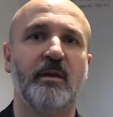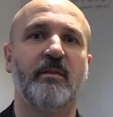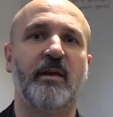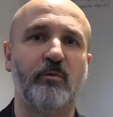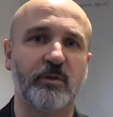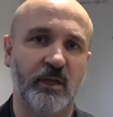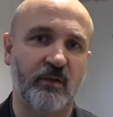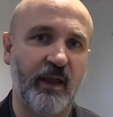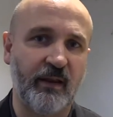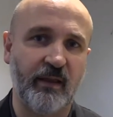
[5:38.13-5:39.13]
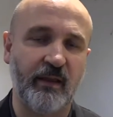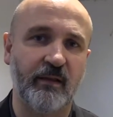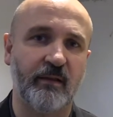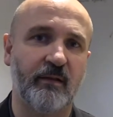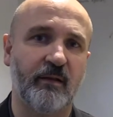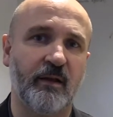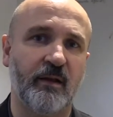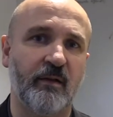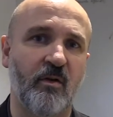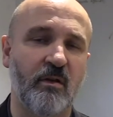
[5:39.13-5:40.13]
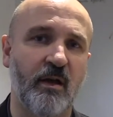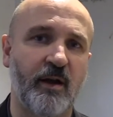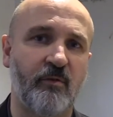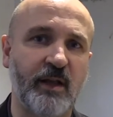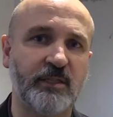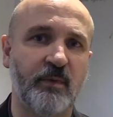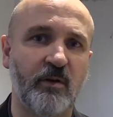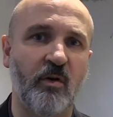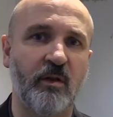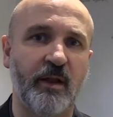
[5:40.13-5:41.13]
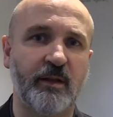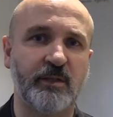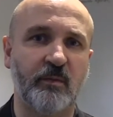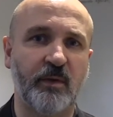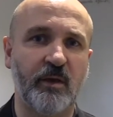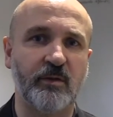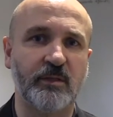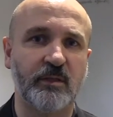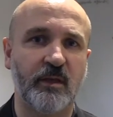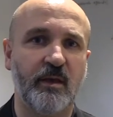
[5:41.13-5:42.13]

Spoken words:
They're also getting online harassment, online abuse.